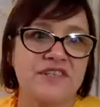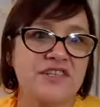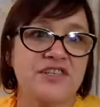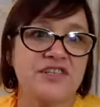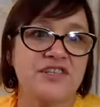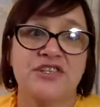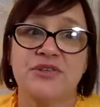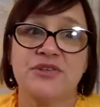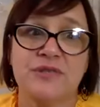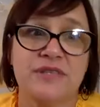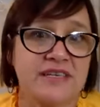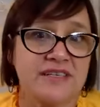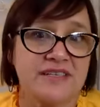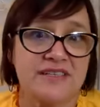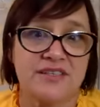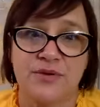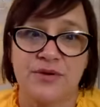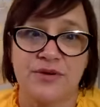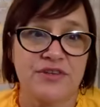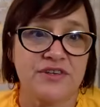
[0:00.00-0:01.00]
to-do list,
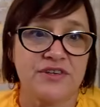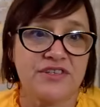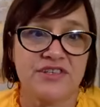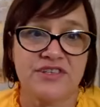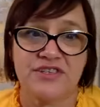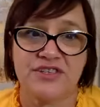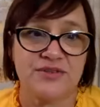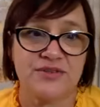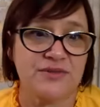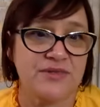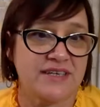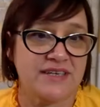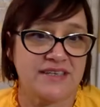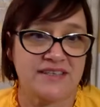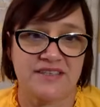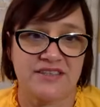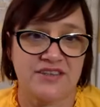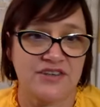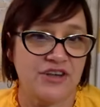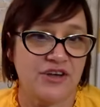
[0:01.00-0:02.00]
or the to-do
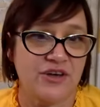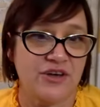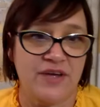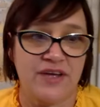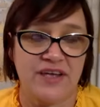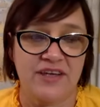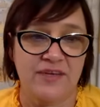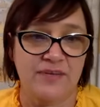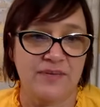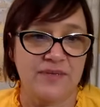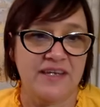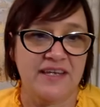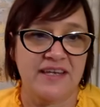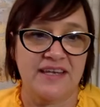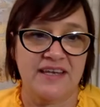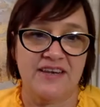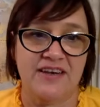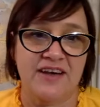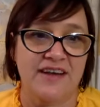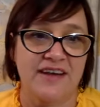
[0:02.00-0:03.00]
list. You know, it could be
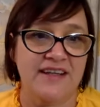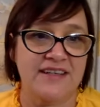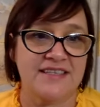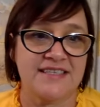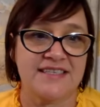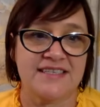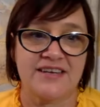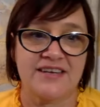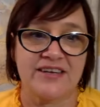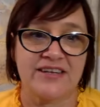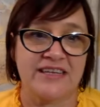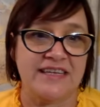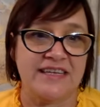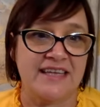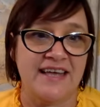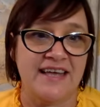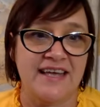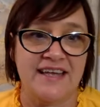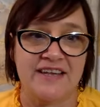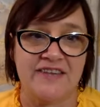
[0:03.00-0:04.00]
not necessarily
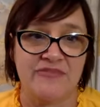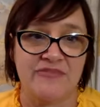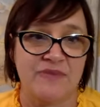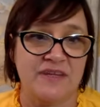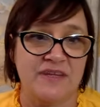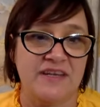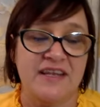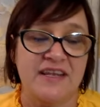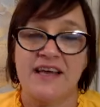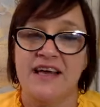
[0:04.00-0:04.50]
negative, but